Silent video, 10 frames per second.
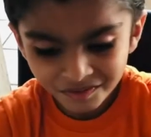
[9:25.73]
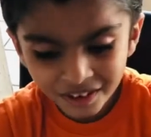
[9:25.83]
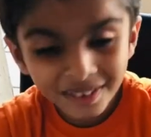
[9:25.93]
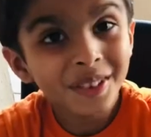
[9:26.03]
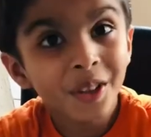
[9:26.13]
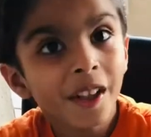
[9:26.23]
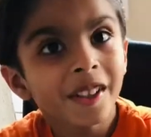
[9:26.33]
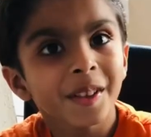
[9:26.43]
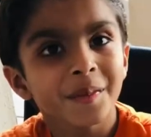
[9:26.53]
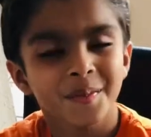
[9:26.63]
And you want to
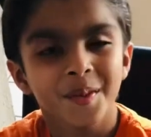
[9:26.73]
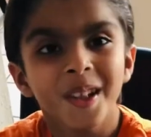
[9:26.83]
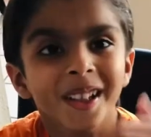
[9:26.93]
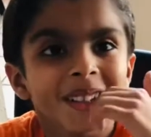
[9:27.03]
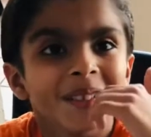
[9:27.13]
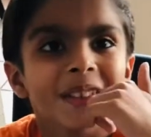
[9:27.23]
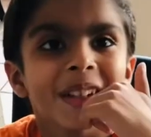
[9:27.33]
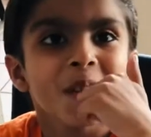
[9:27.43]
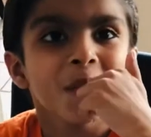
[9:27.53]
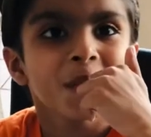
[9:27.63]
see more
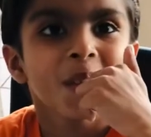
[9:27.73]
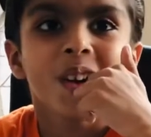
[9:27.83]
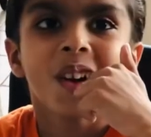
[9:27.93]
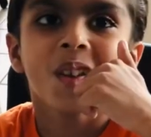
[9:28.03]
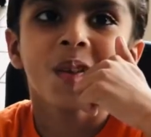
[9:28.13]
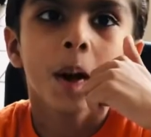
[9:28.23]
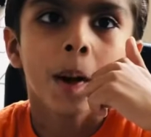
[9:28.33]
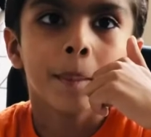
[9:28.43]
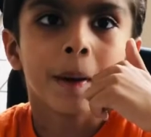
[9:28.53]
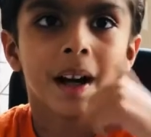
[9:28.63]
videos of
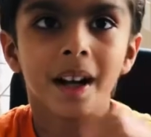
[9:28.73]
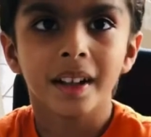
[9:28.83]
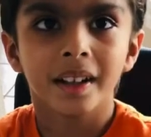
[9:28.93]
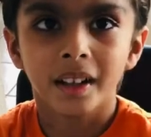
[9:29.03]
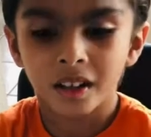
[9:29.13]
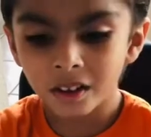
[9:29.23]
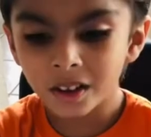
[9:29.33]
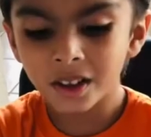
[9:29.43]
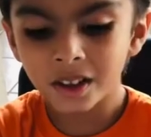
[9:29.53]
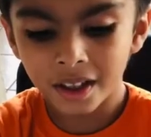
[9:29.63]
my
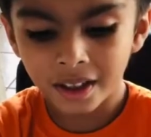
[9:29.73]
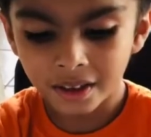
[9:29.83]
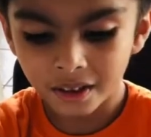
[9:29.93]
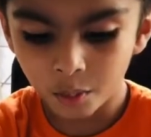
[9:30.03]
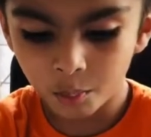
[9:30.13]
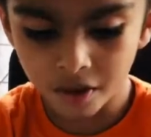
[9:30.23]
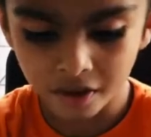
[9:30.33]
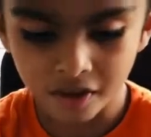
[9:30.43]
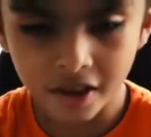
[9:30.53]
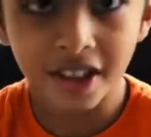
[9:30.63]
color and homework
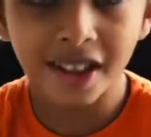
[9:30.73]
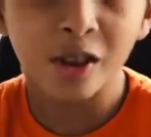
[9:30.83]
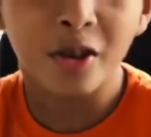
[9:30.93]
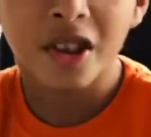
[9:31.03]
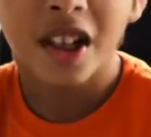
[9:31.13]
channels.